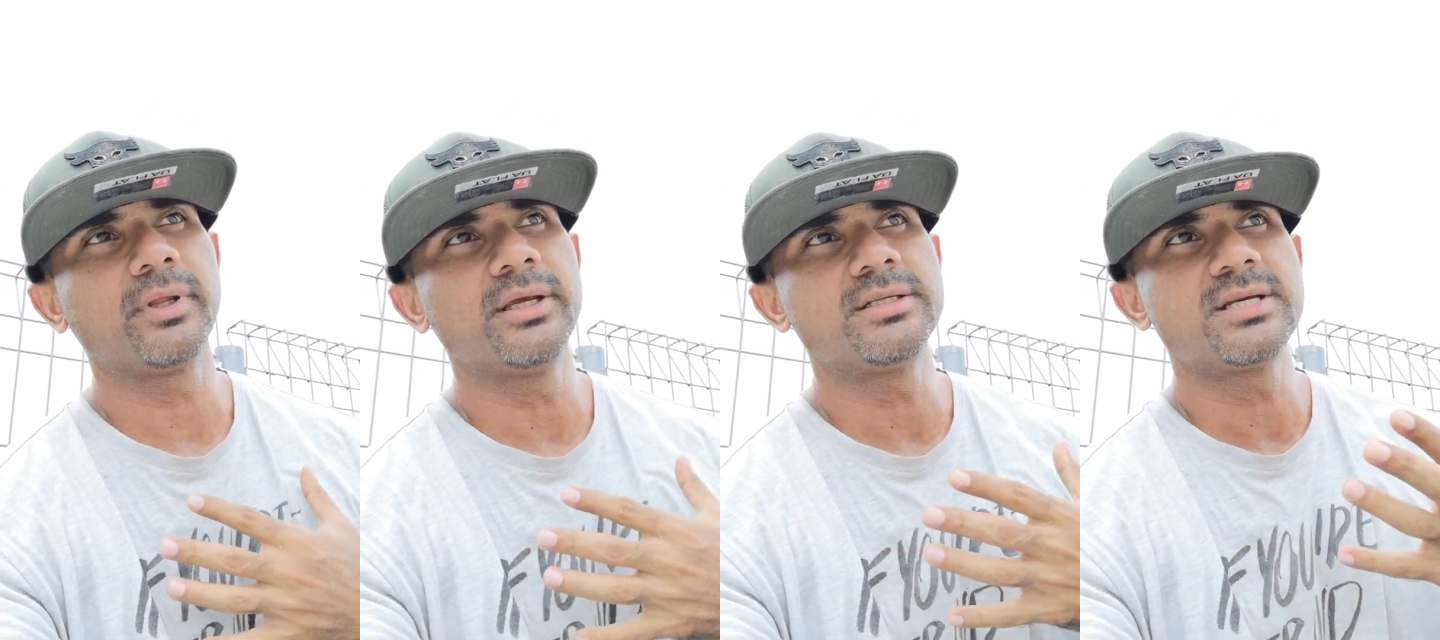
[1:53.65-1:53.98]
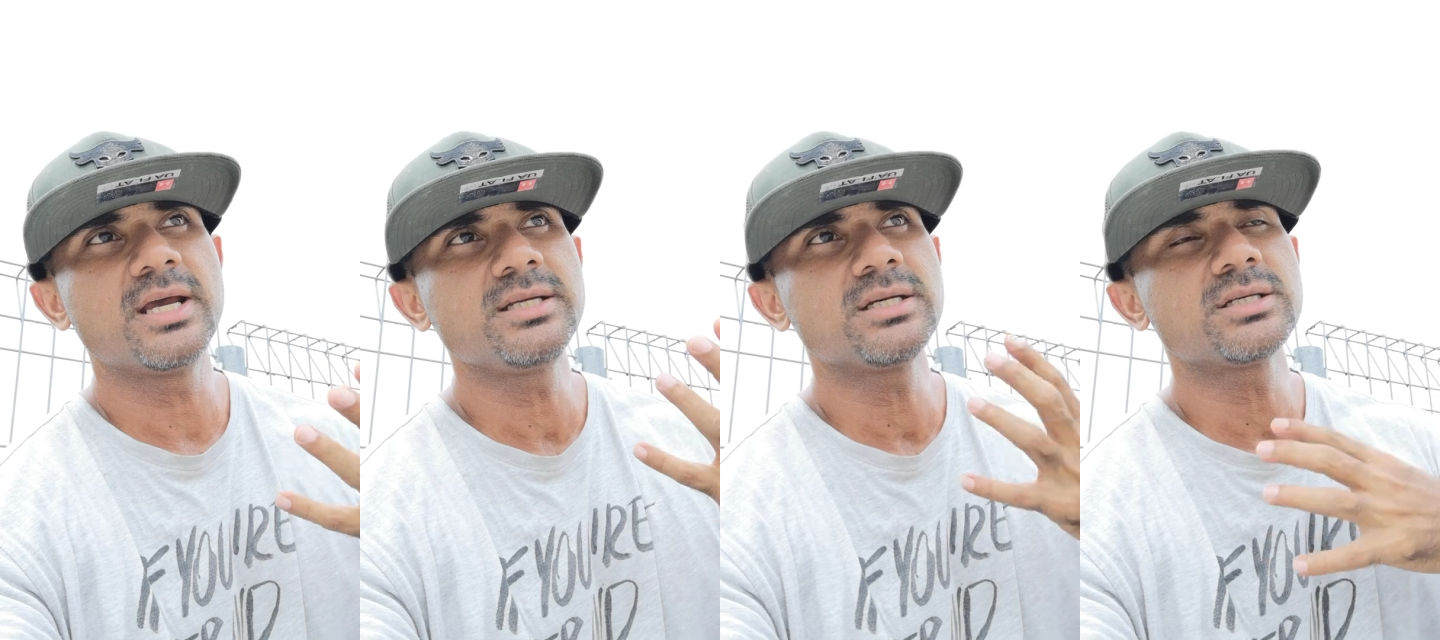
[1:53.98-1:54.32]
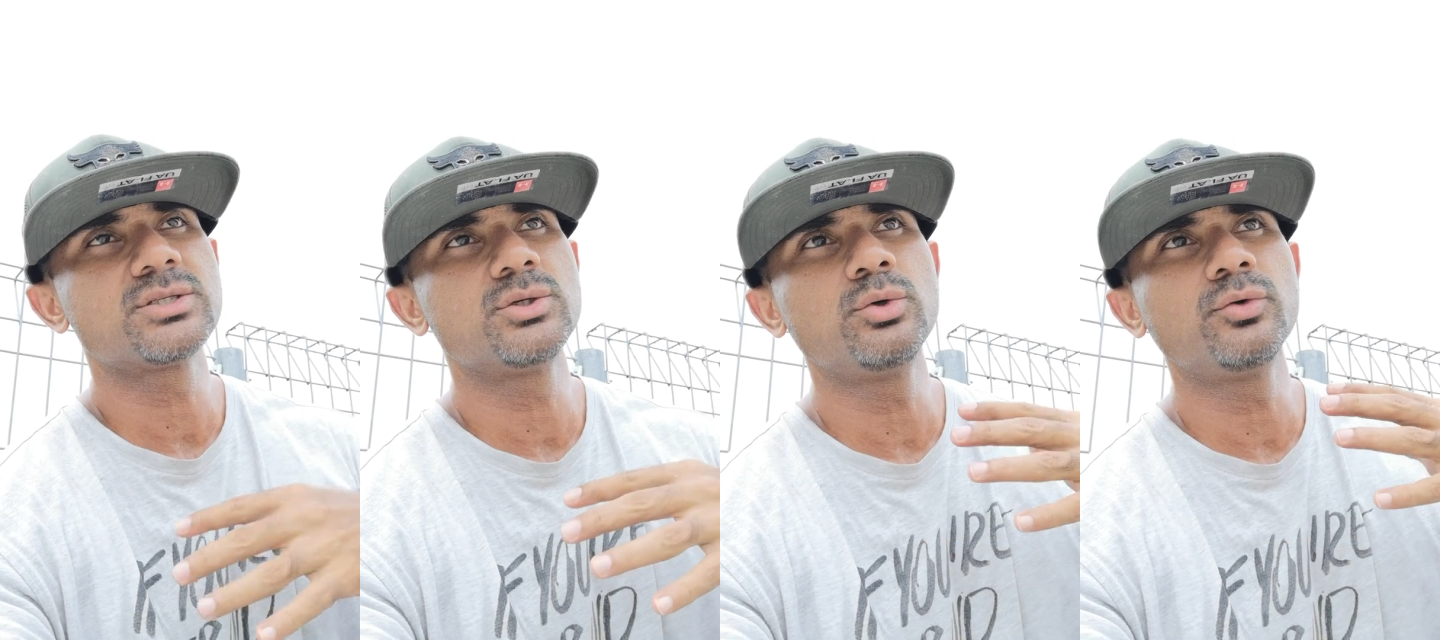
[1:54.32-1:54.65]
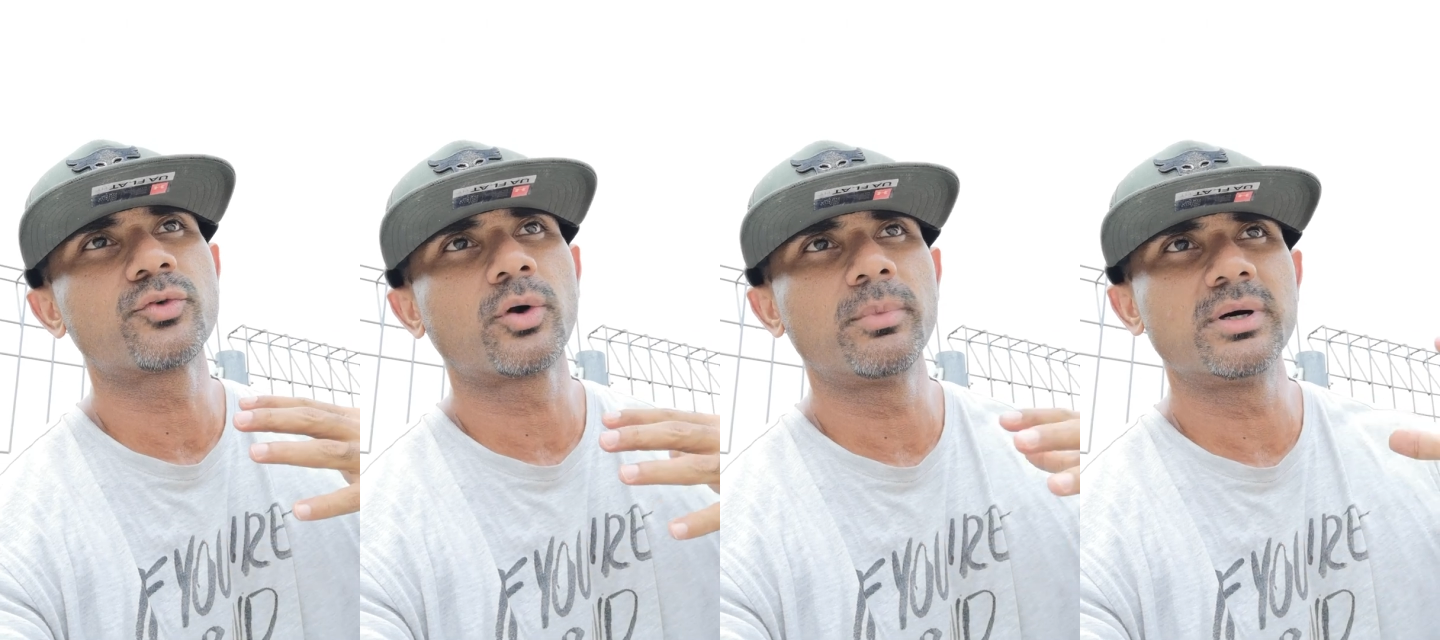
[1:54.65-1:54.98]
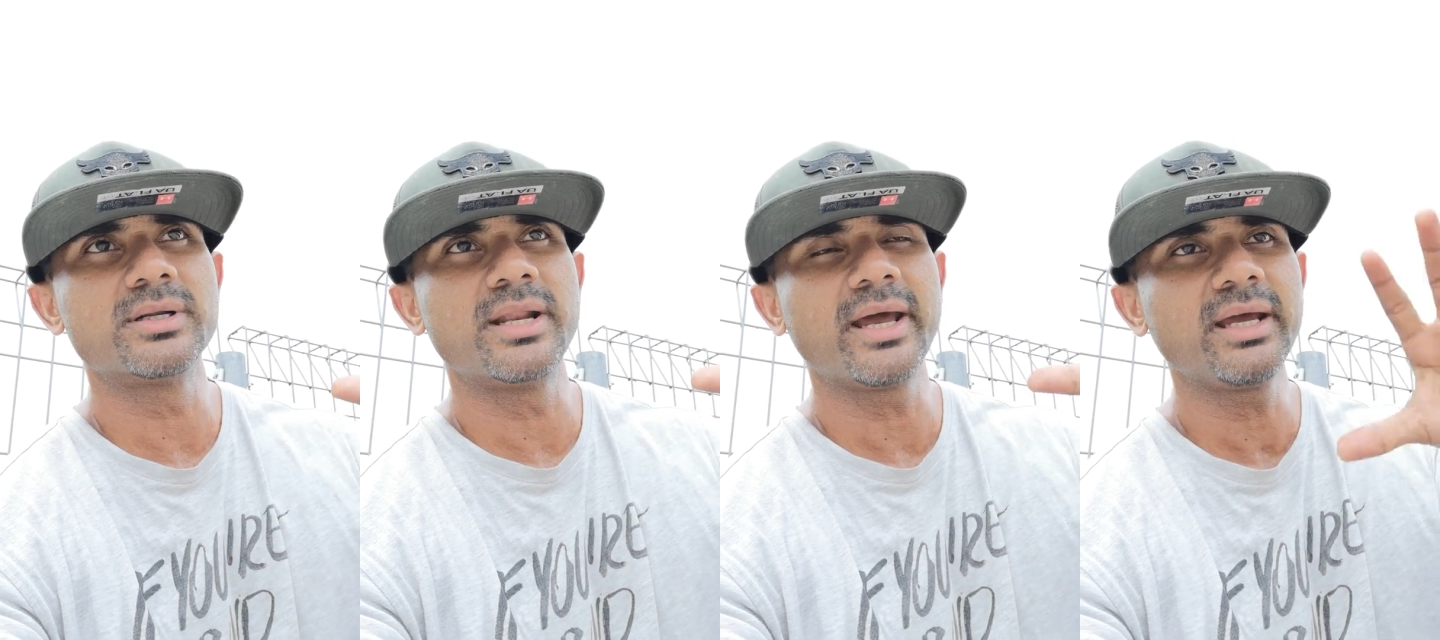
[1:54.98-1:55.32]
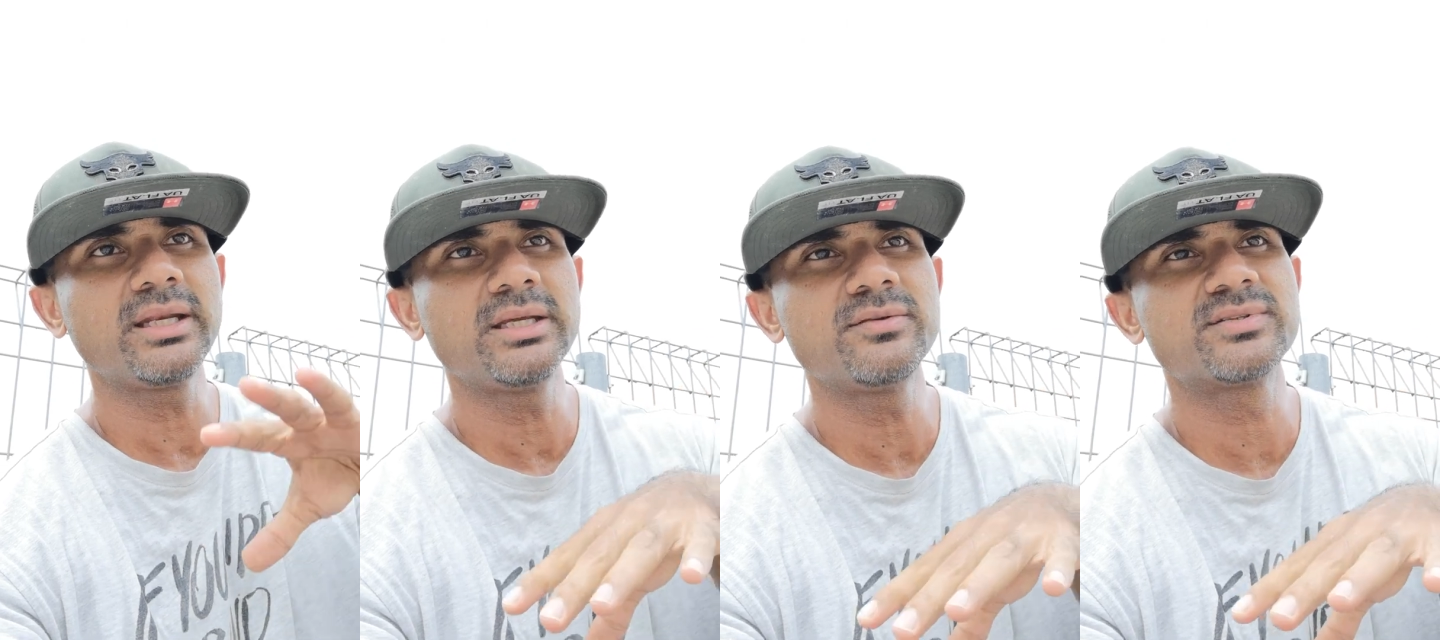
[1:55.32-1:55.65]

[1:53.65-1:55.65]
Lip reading: it changes you from a negative